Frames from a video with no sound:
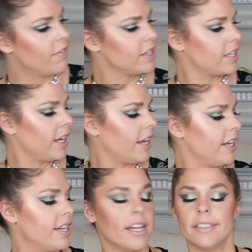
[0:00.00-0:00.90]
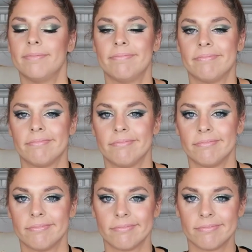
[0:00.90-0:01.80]
obviously I need to
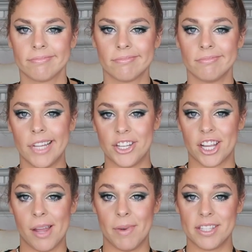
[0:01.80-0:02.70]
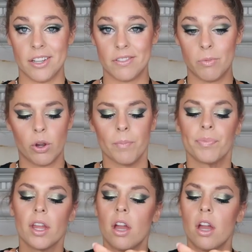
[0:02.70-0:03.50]
educate myself some more.